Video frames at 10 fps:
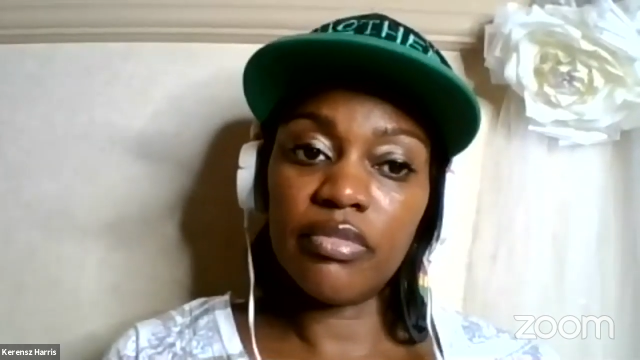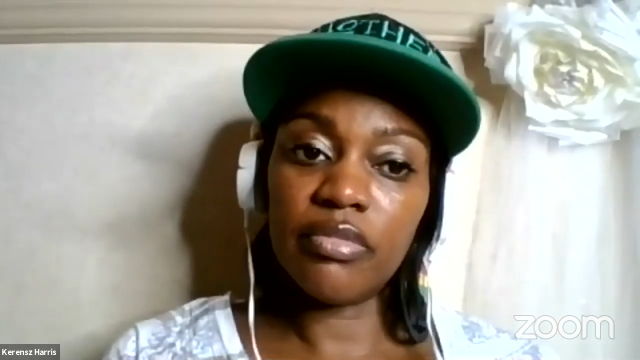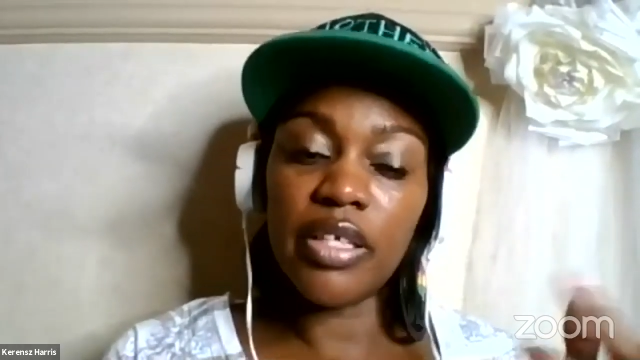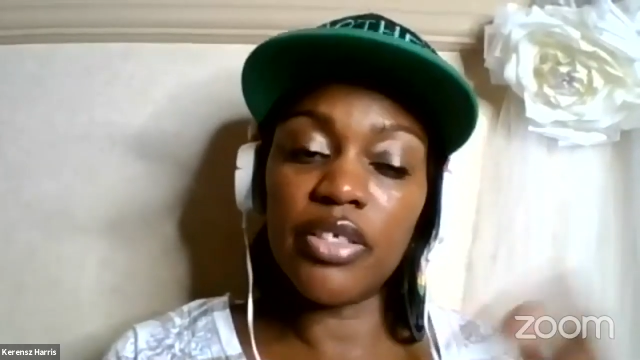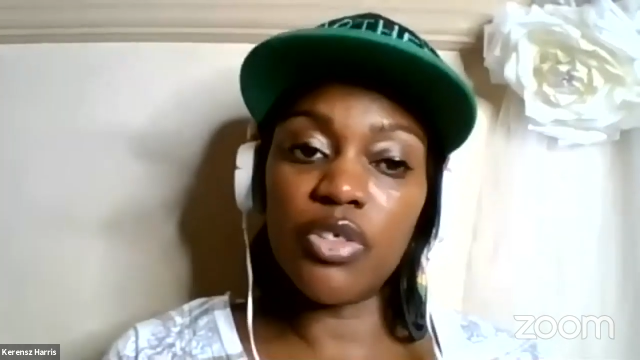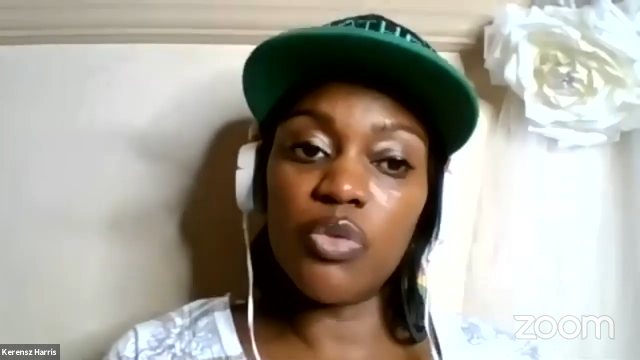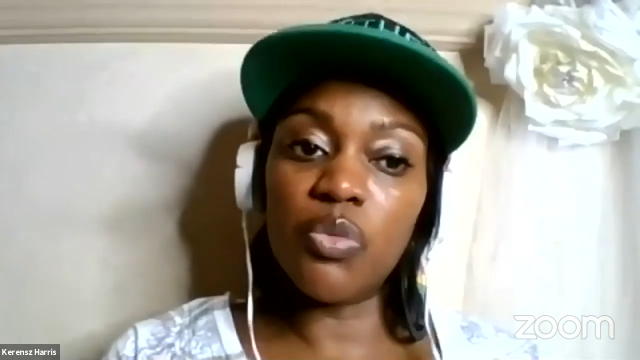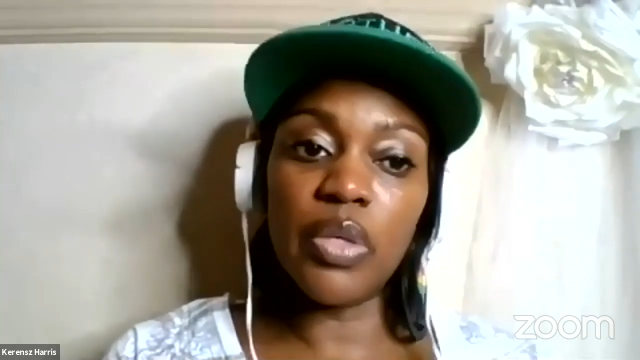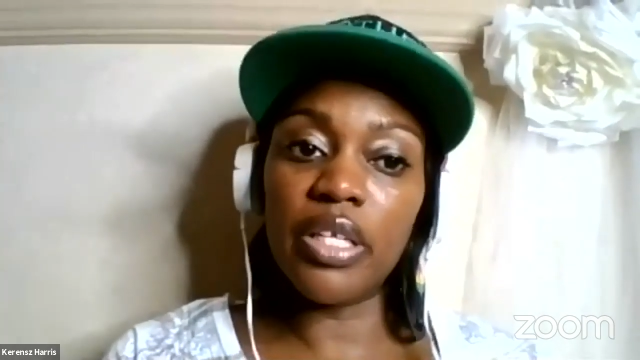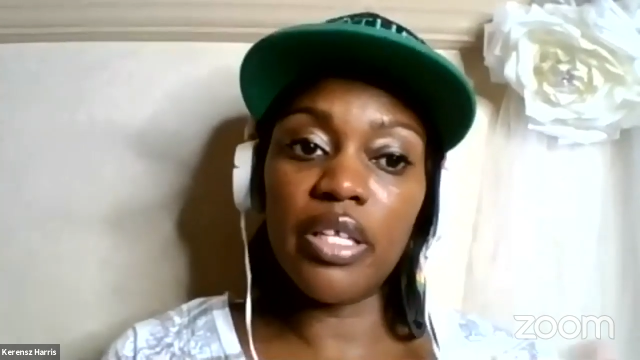And they can
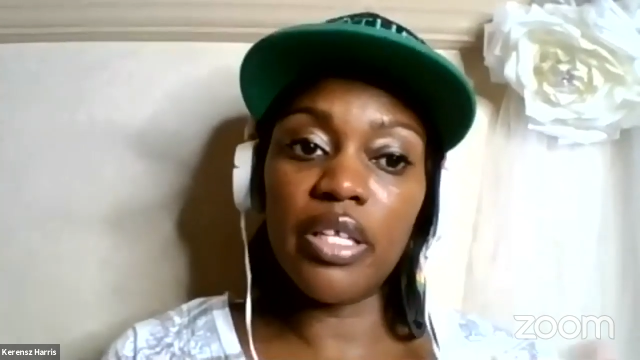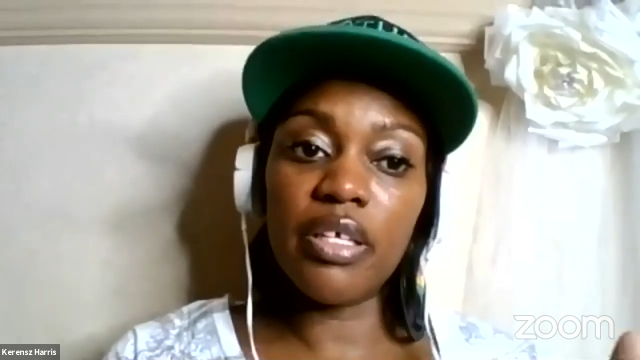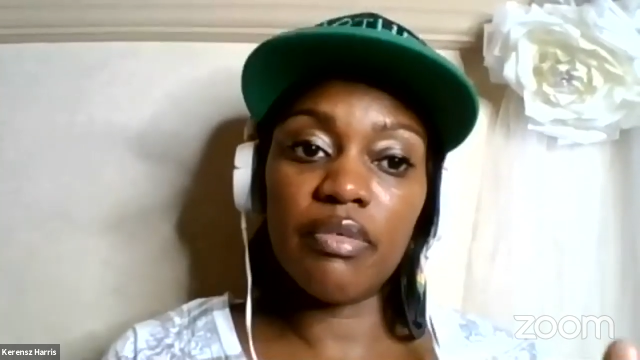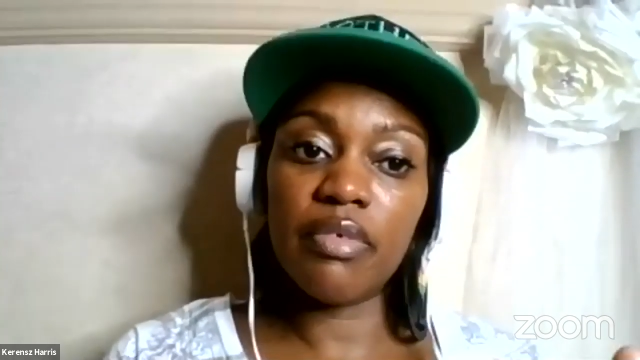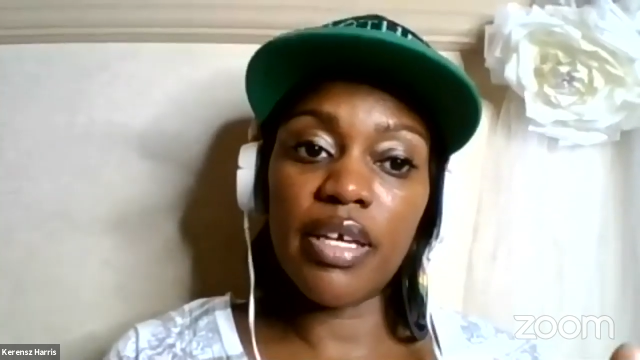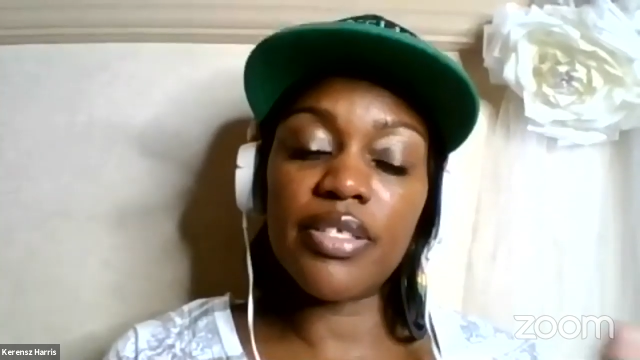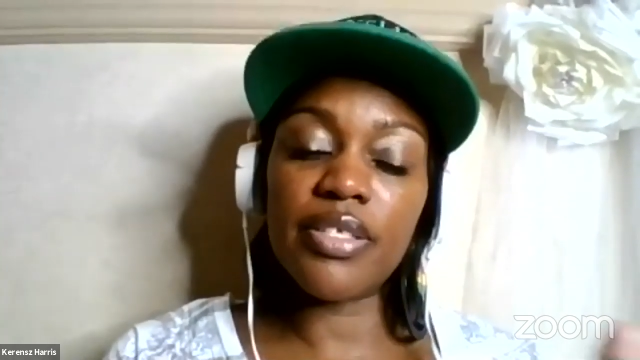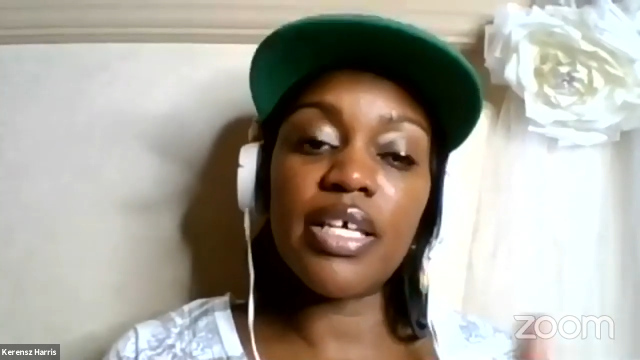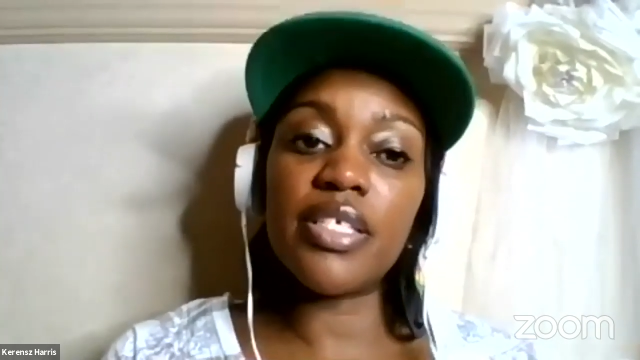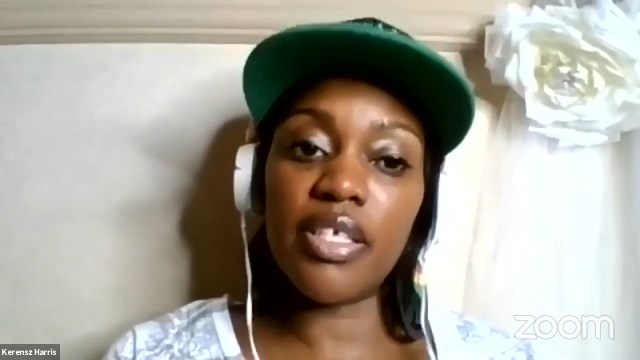do with it as
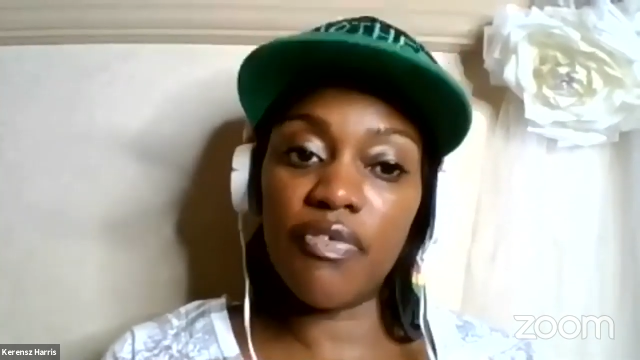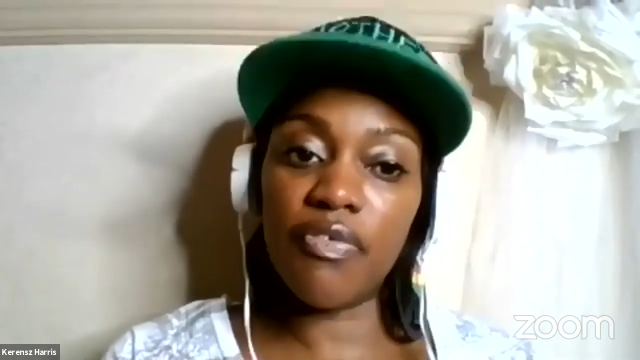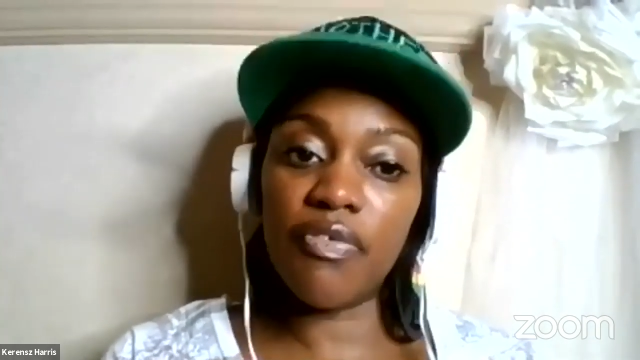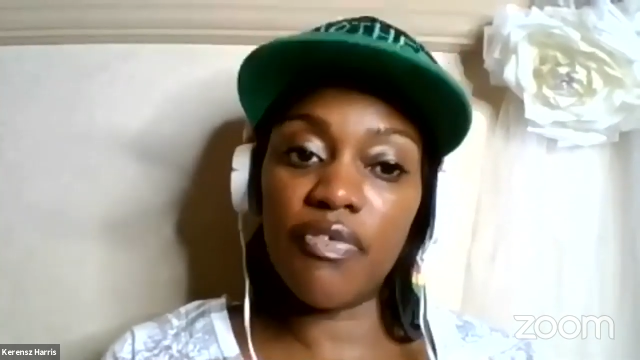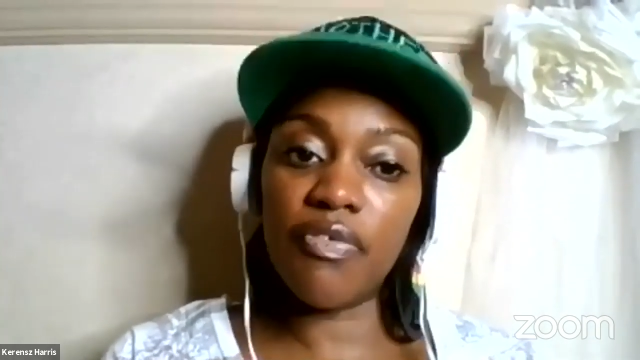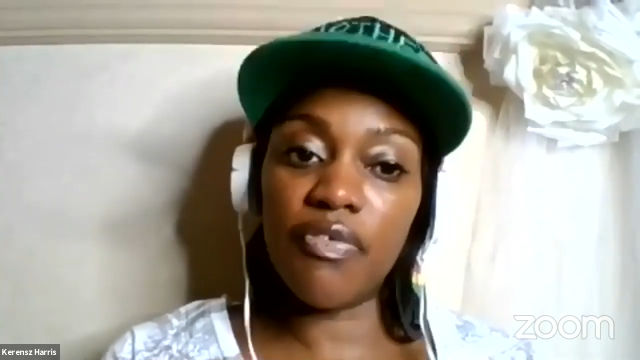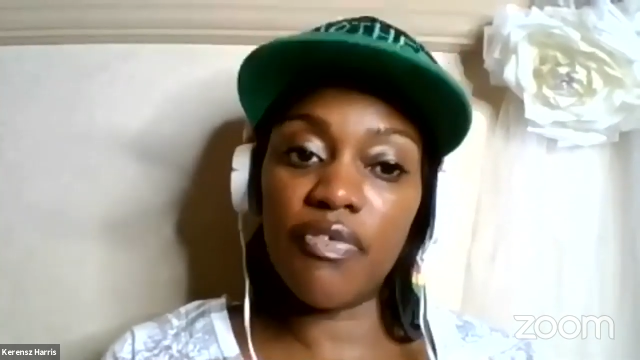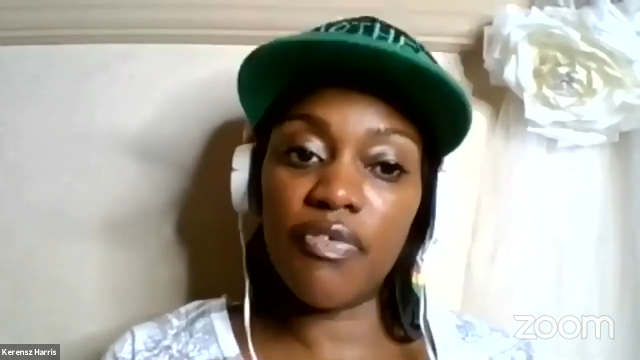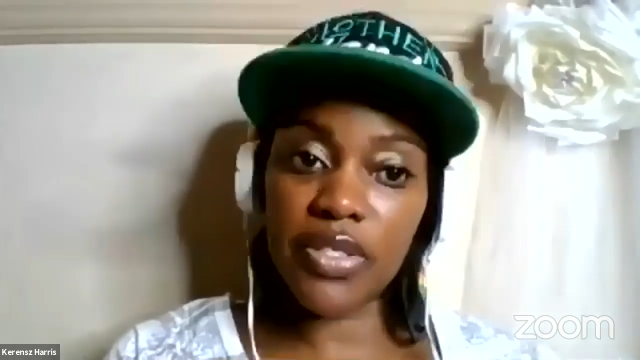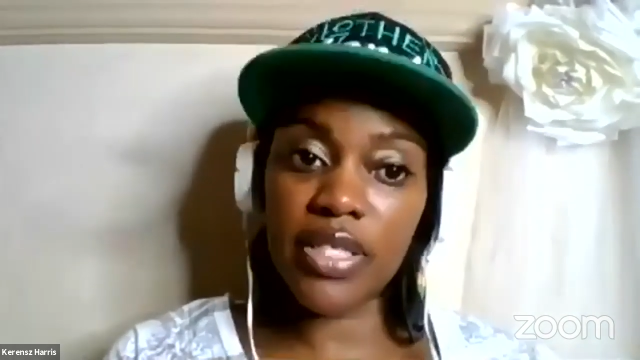they see fit,
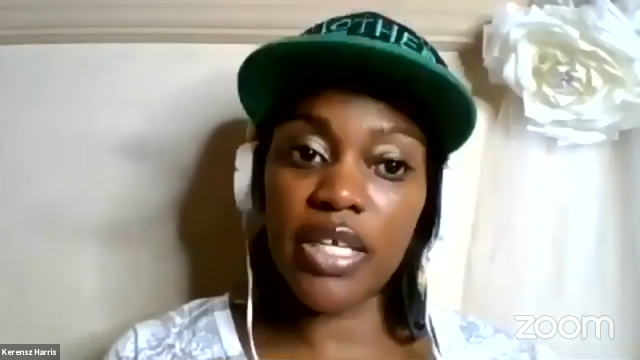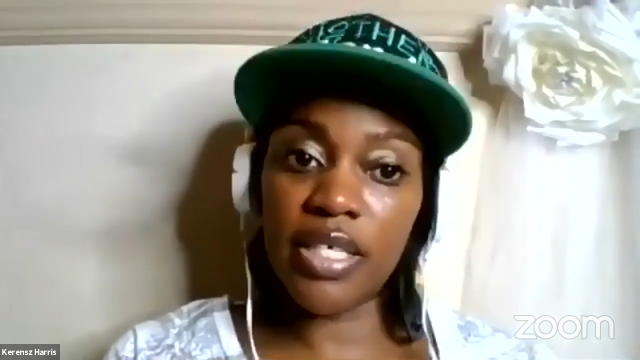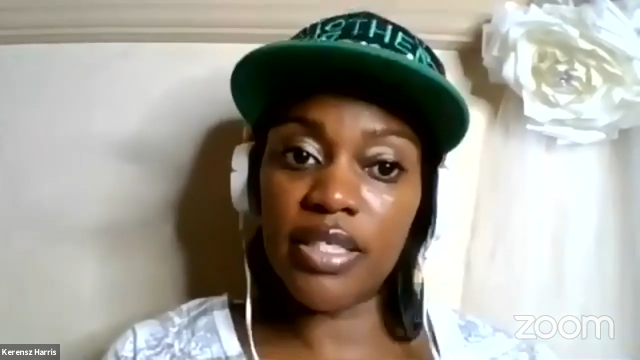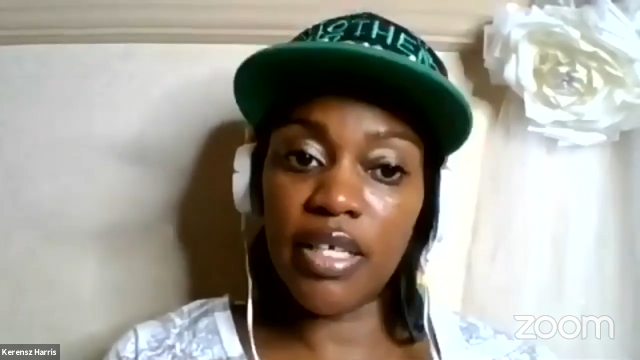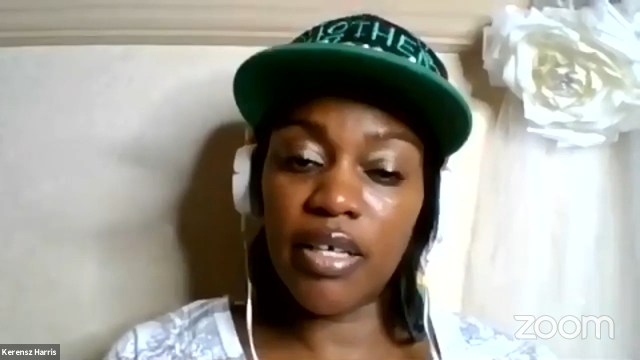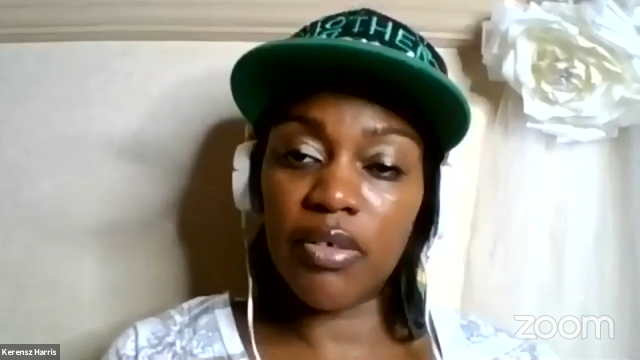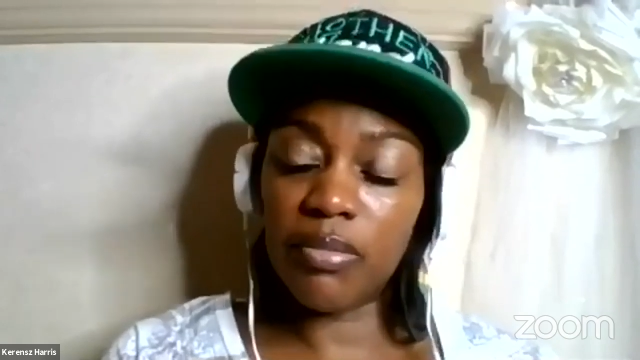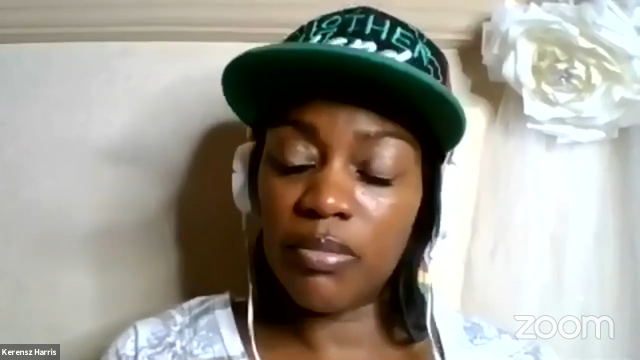because they need the help.